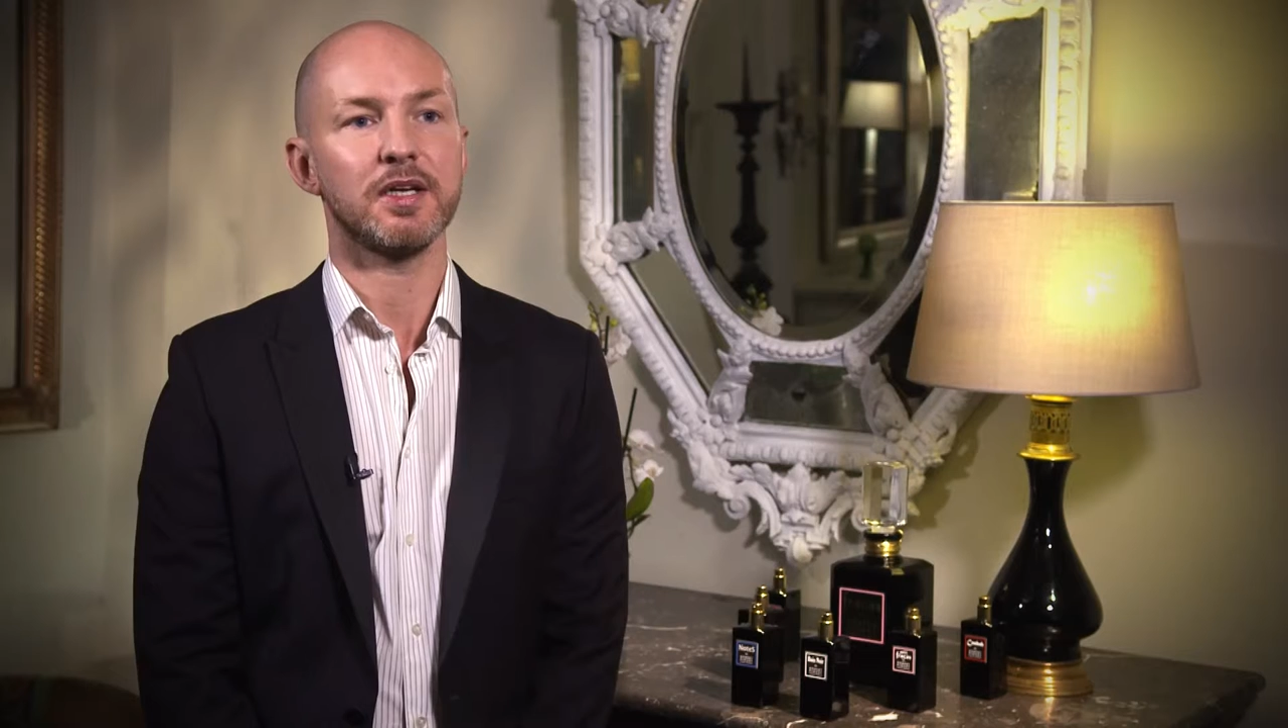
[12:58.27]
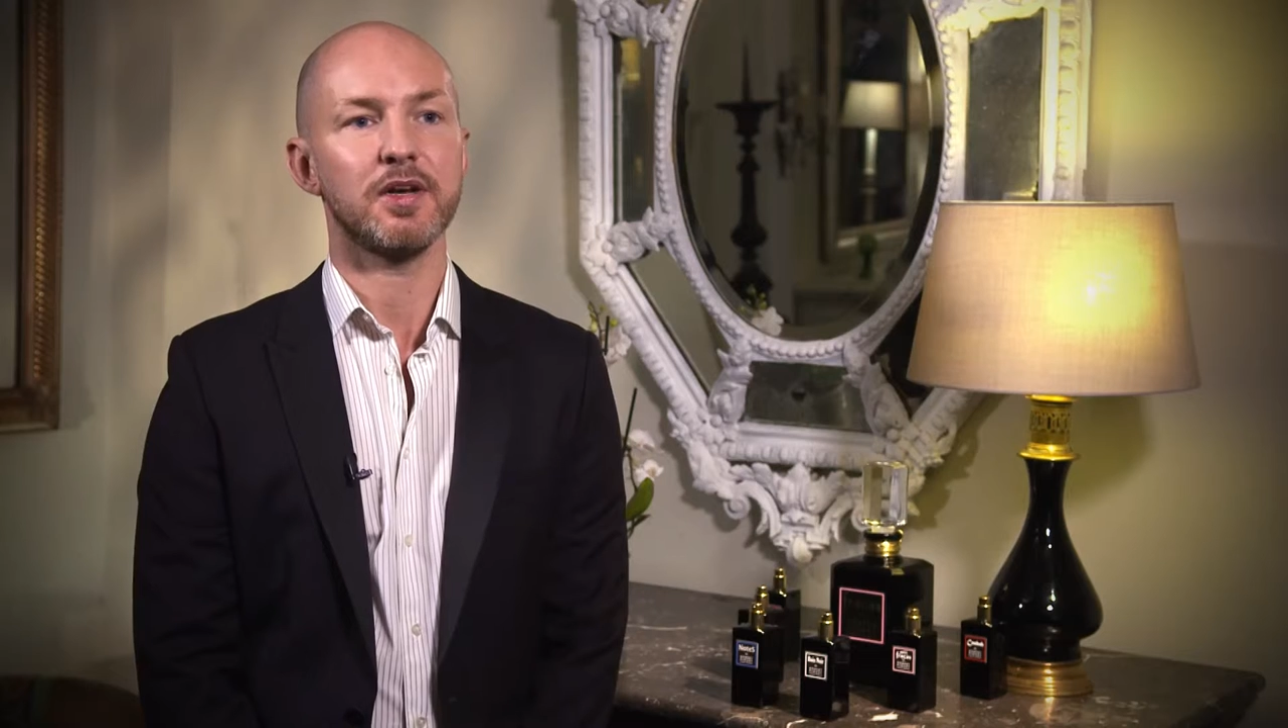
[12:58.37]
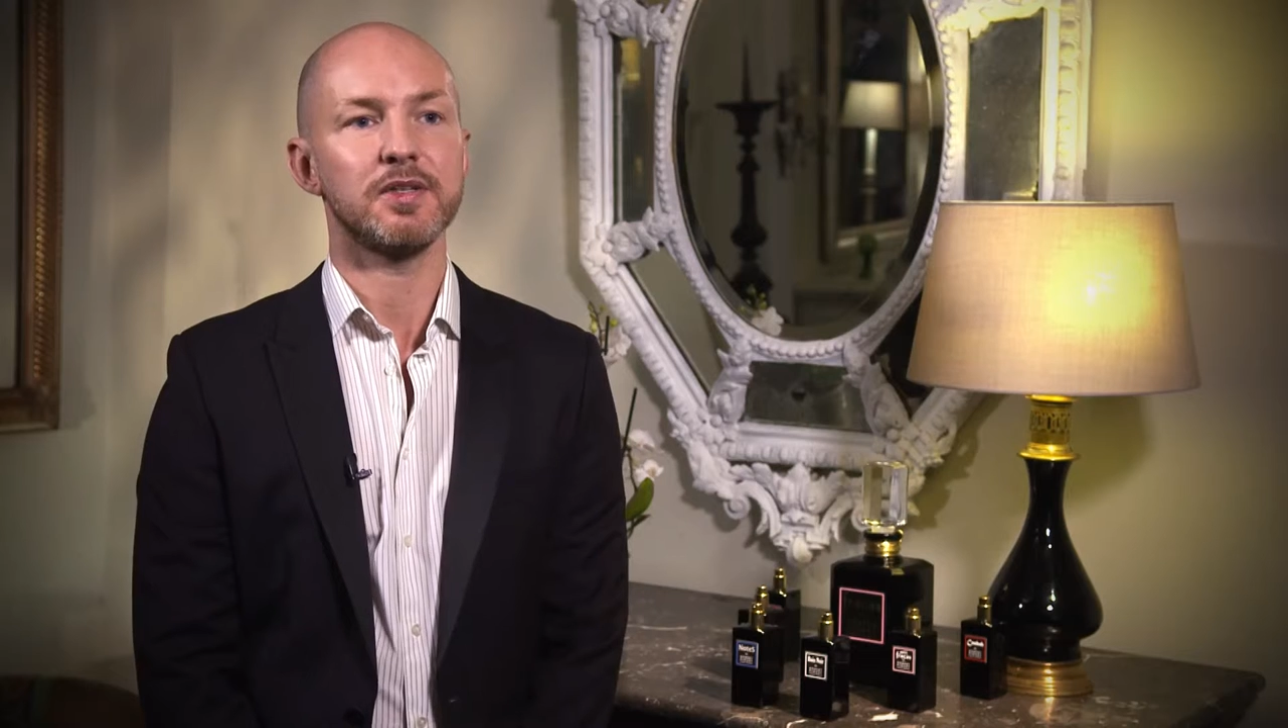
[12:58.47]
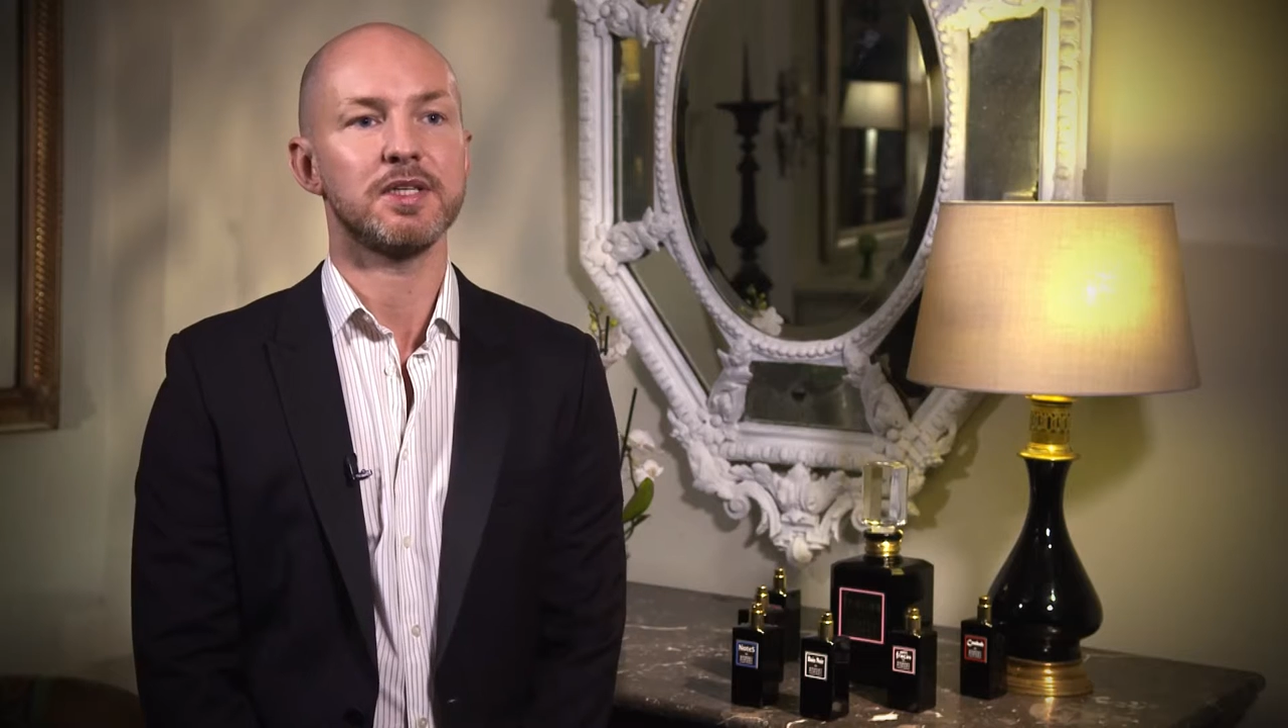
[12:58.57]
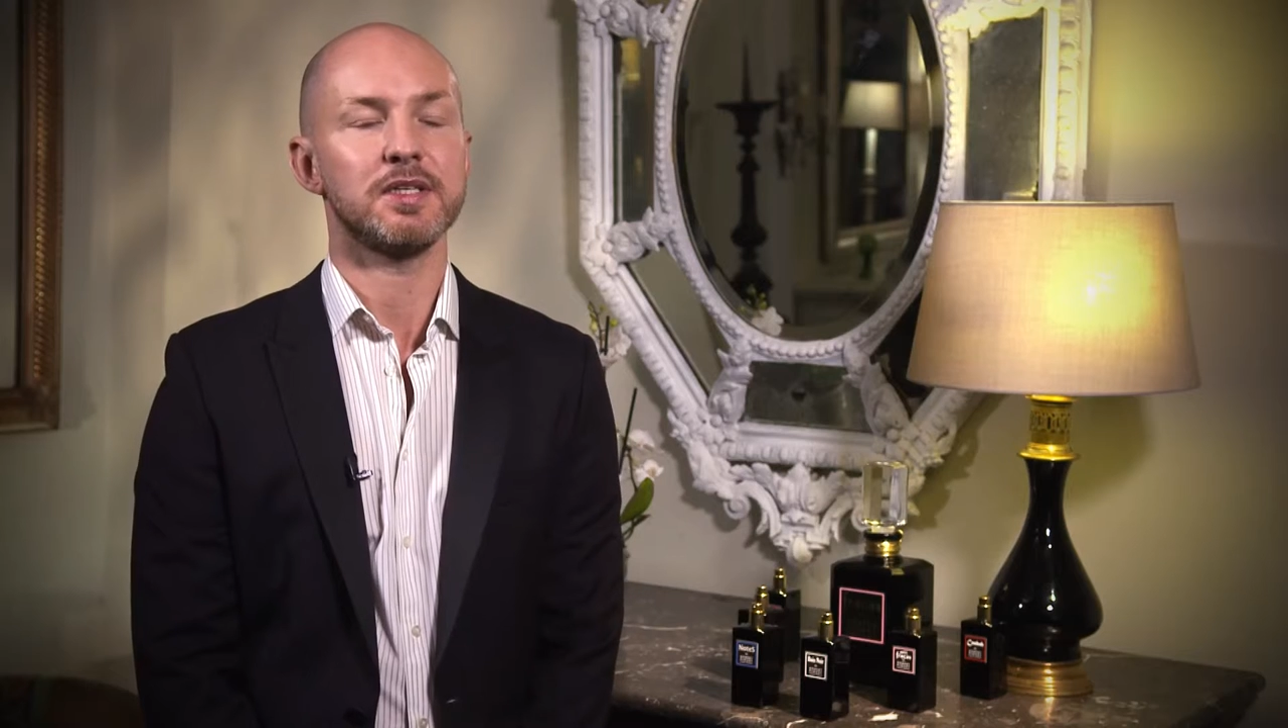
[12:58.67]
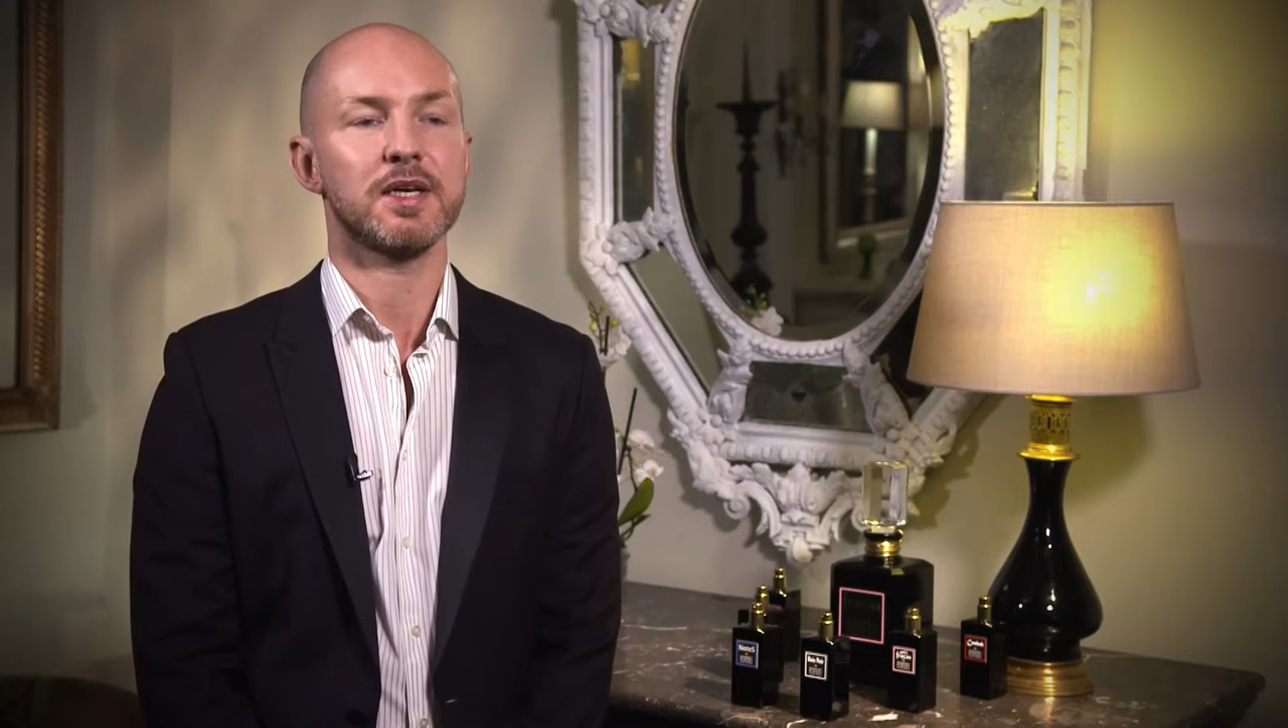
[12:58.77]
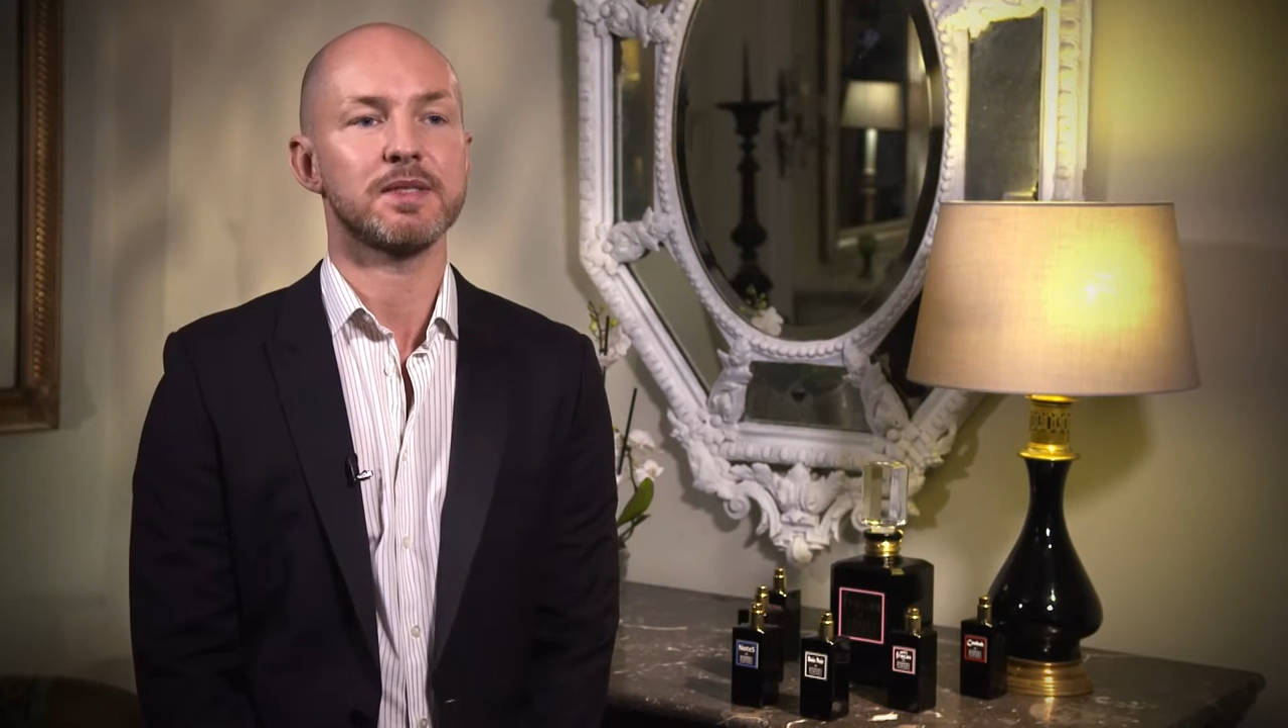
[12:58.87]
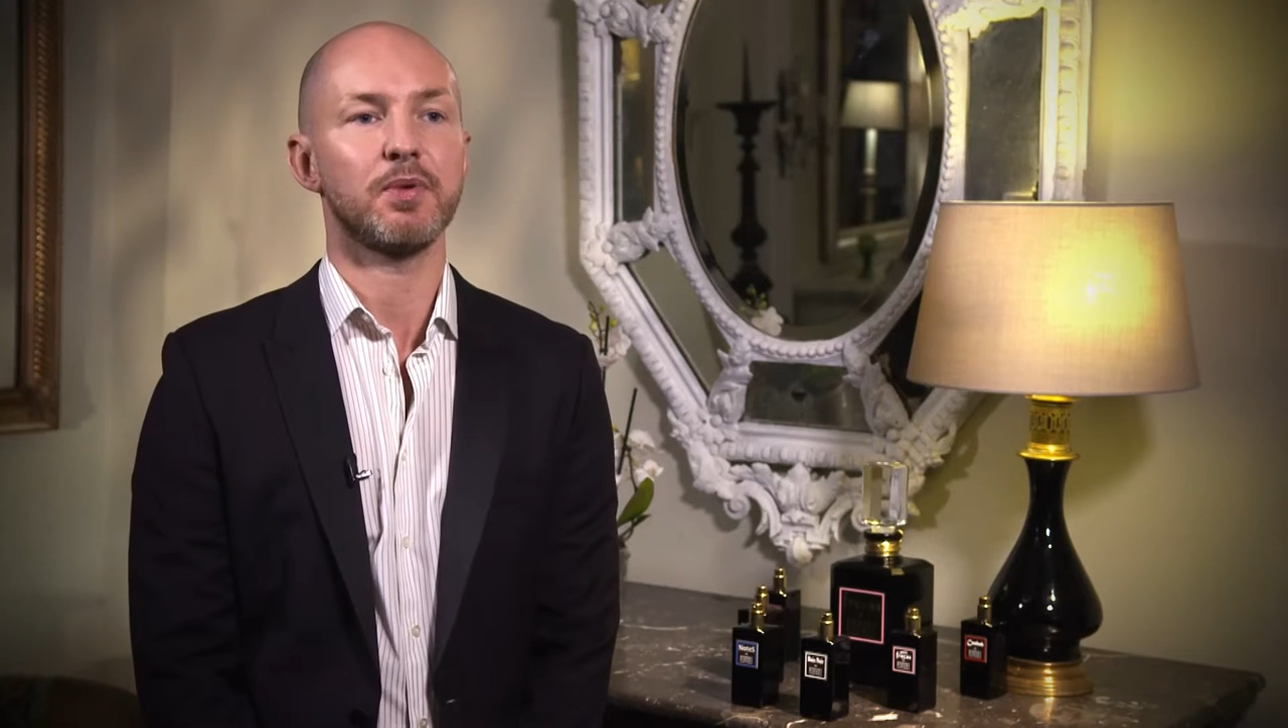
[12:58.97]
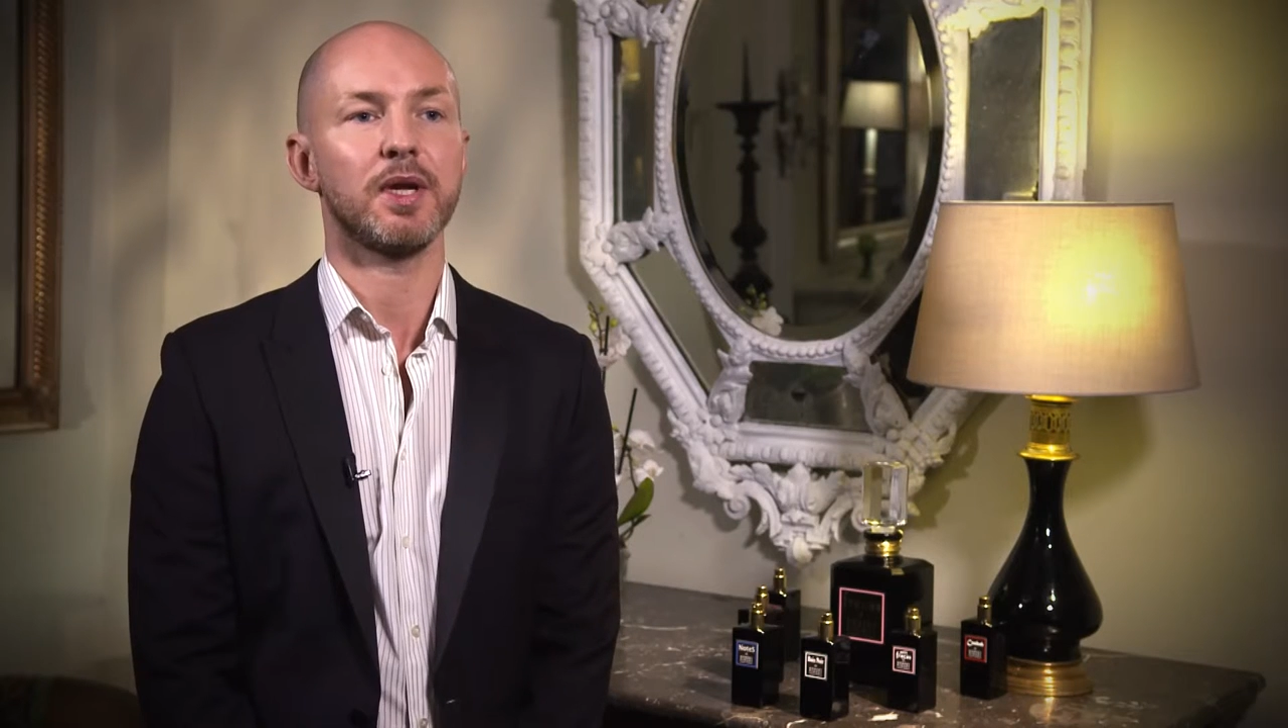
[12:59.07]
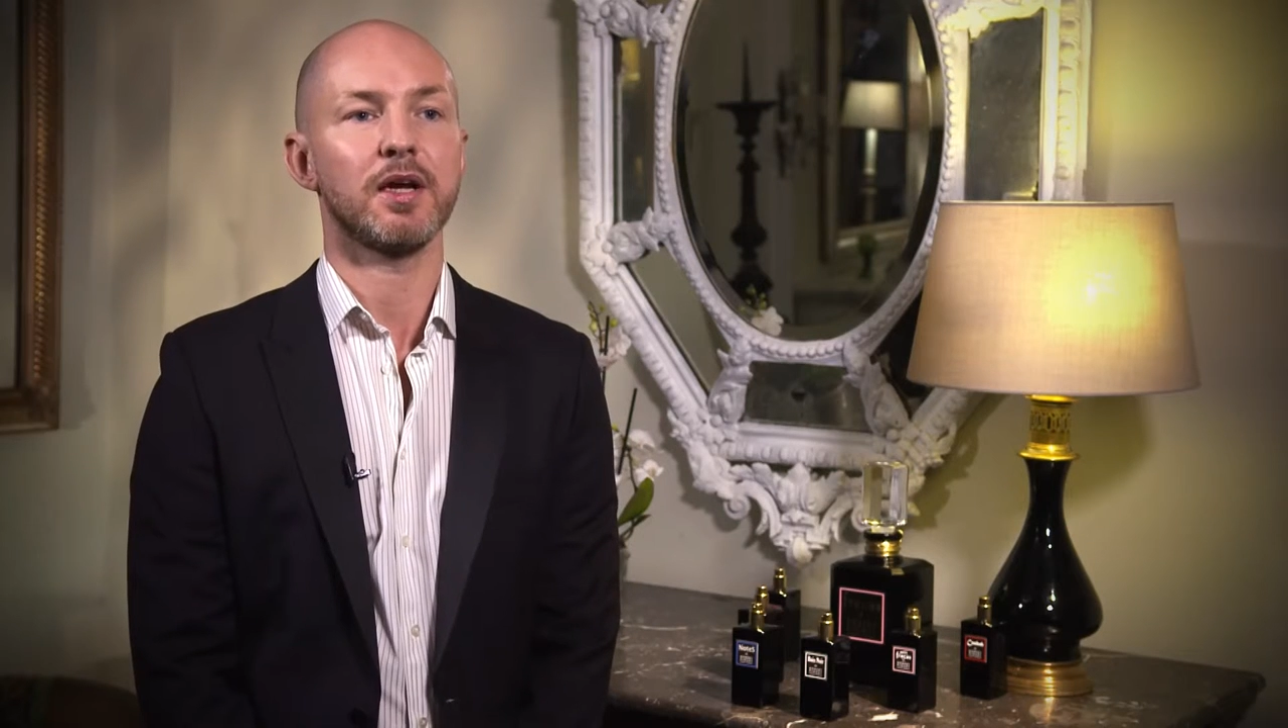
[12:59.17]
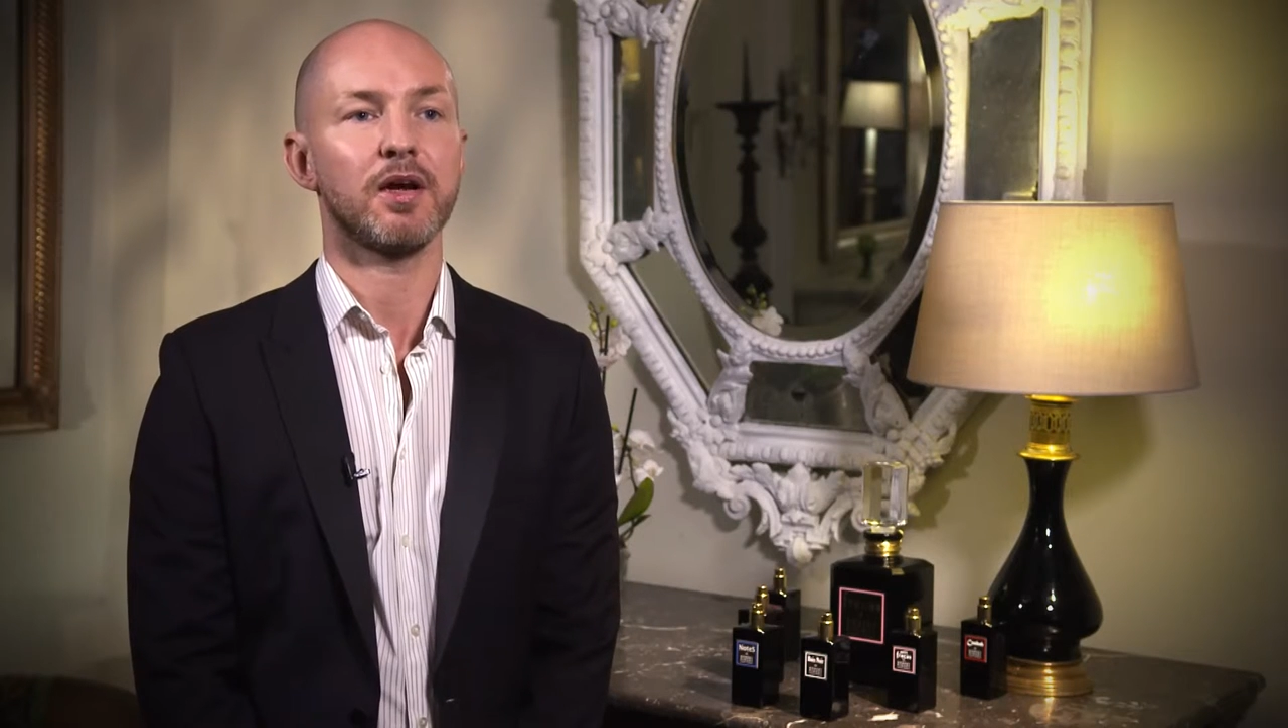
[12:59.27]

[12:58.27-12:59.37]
noted as being